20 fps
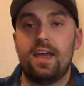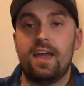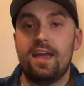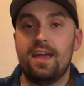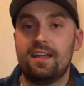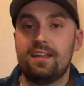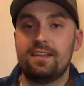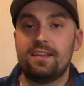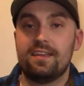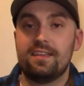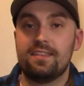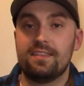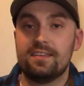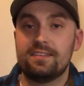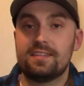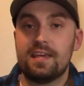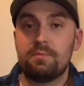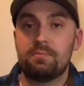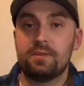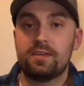And in
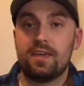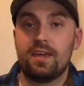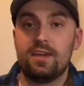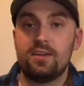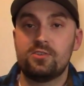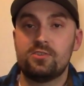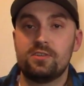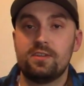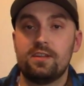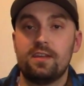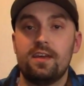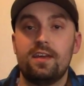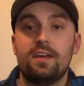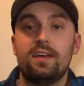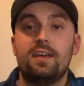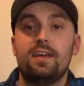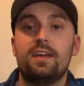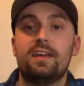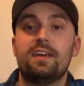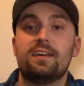this application,
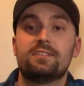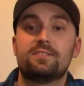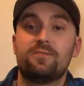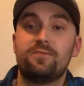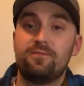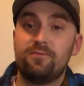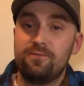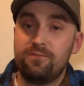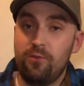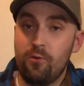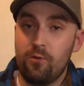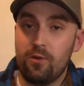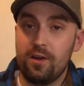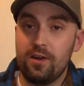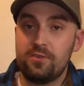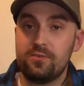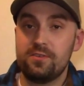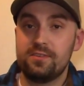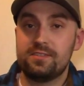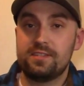it gets
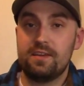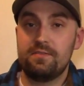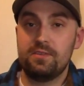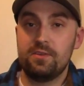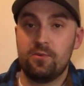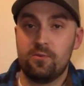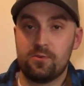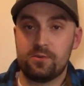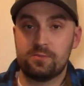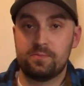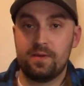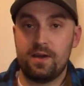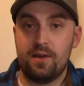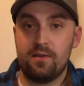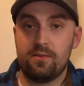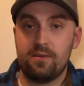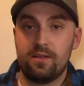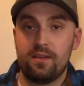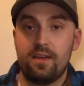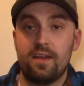470
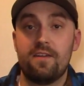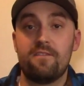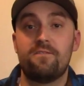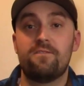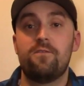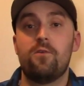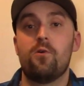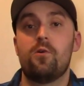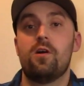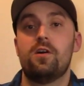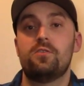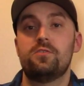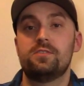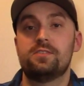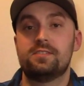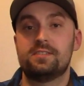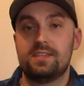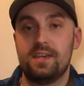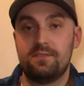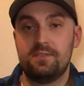horsepower and
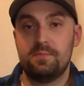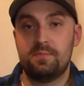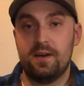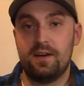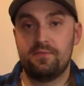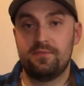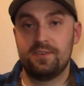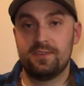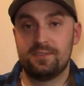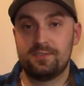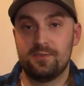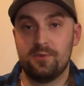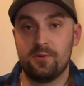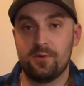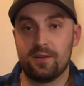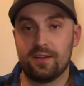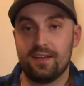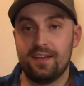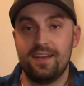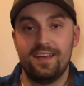470 pound-feet of
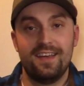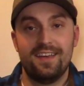torque.